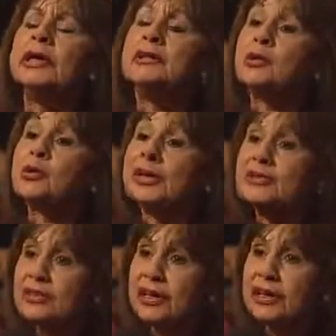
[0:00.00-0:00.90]
The
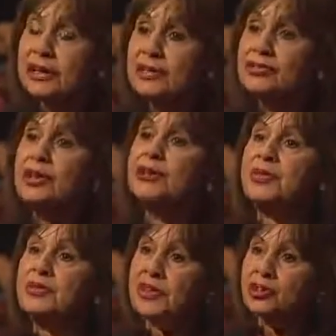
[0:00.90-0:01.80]
reason is
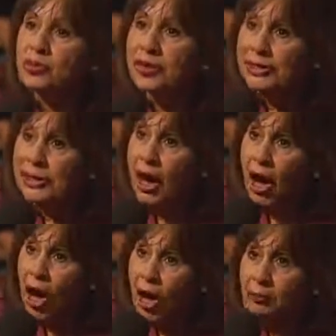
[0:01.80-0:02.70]
that the Israeli
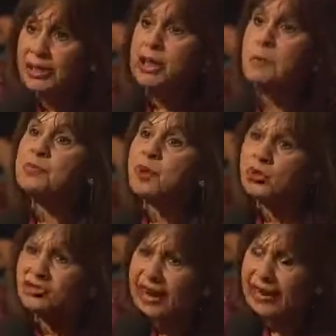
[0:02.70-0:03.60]
army
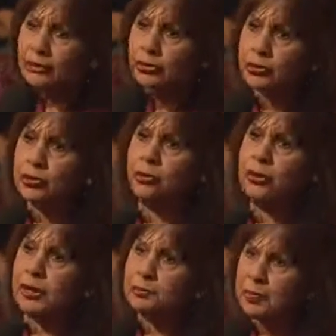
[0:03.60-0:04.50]
protects you
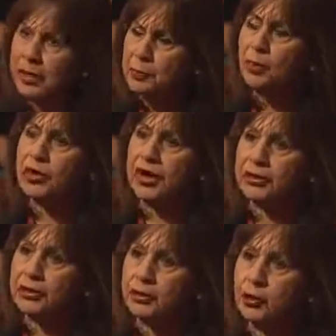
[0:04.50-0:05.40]
and people
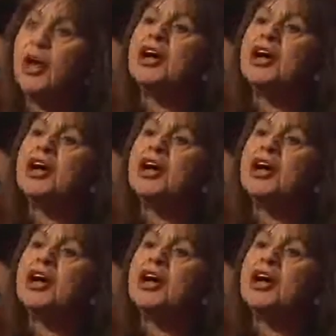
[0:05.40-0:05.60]
like you